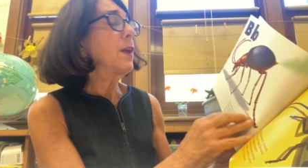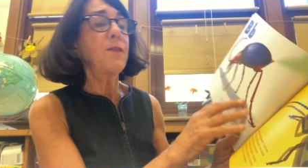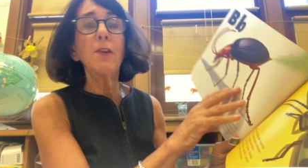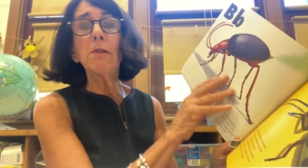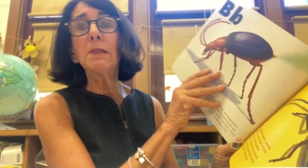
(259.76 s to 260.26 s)

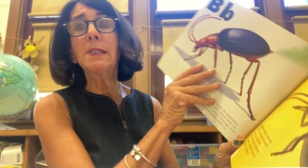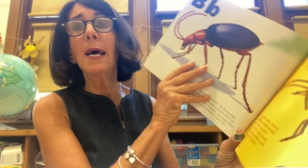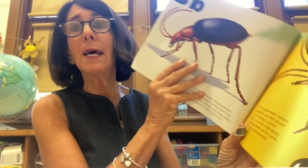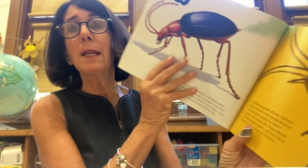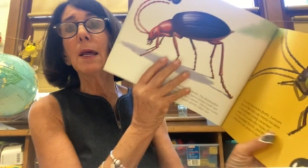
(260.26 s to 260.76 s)
If you
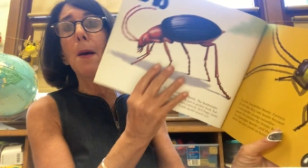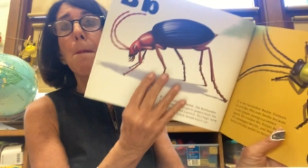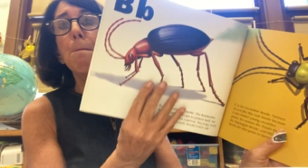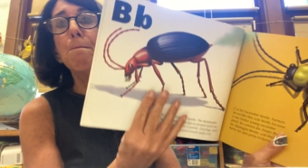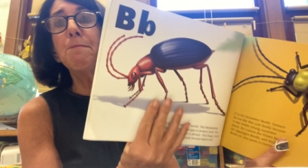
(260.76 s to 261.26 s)
said
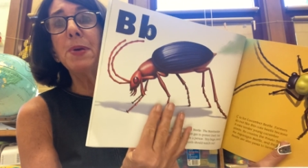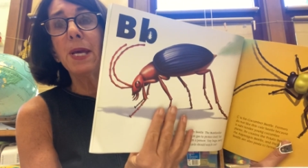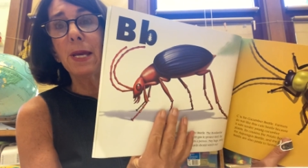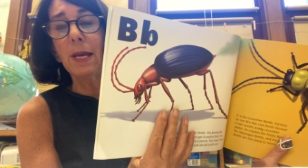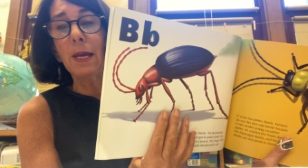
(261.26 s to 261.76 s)

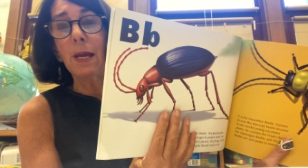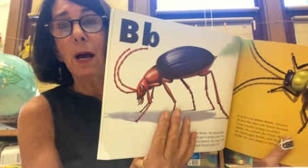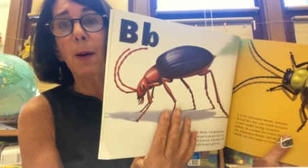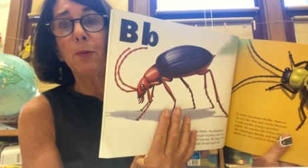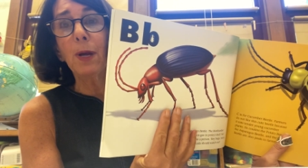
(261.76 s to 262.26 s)
B,
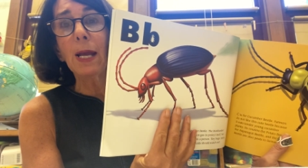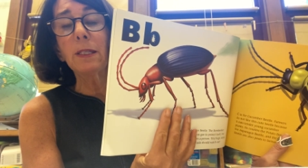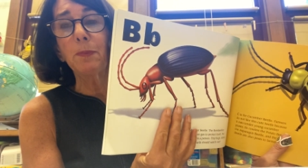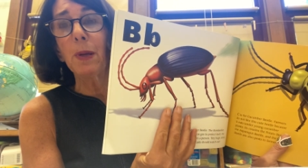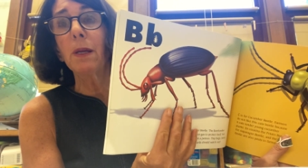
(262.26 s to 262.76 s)

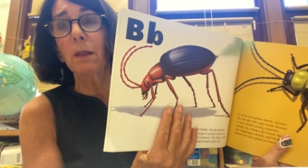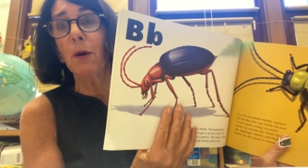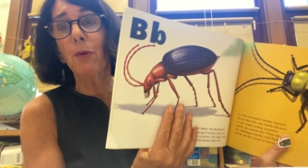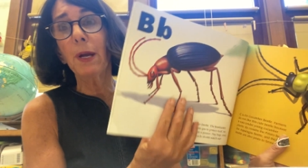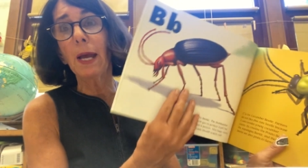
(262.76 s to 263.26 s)
uppercase B and
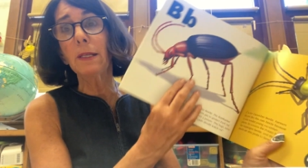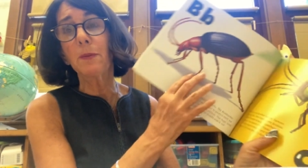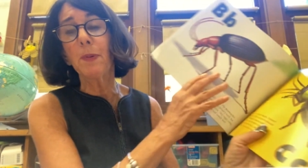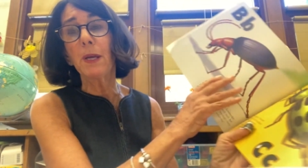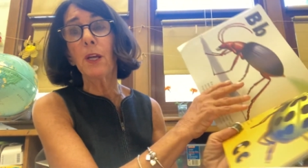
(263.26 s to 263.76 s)
lowercase
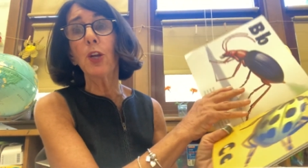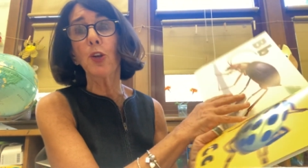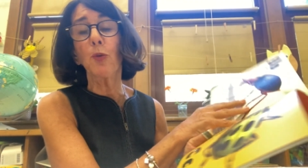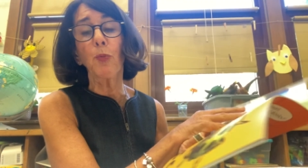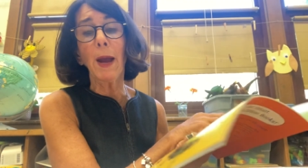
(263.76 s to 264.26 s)
b,
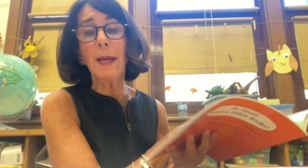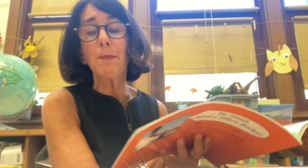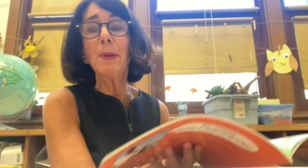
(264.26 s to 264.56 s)
you're right.